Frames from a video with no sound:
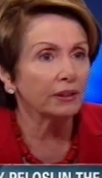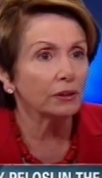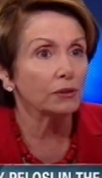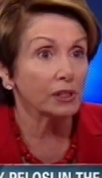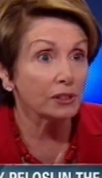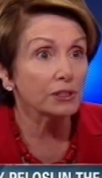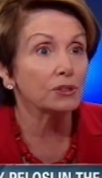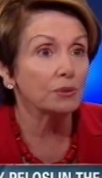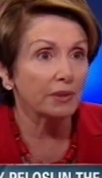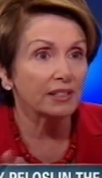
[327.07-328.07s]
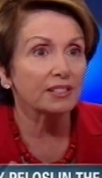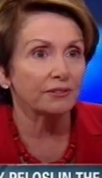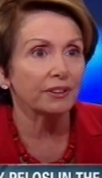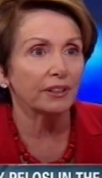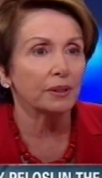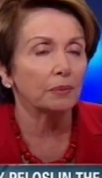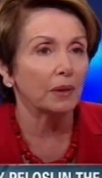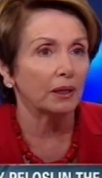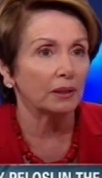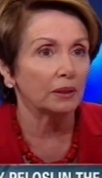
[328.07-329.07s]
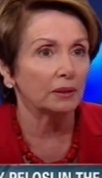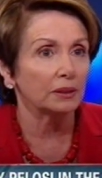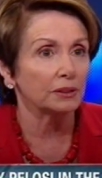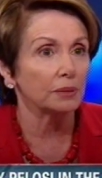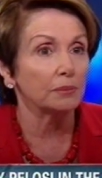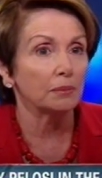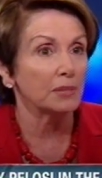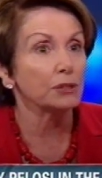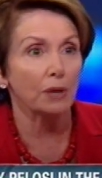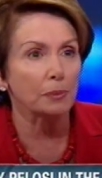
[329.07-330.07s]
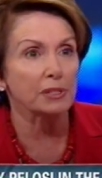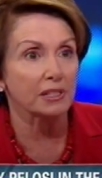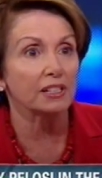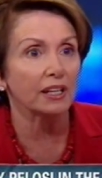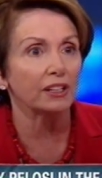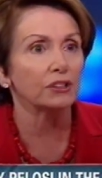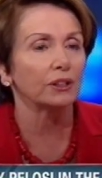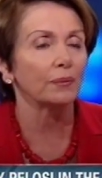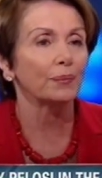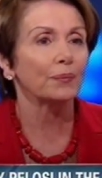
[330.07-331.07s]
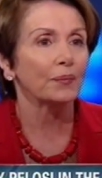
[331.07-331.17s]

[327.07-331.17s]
I think you can assume that it's it's a misrepresentation.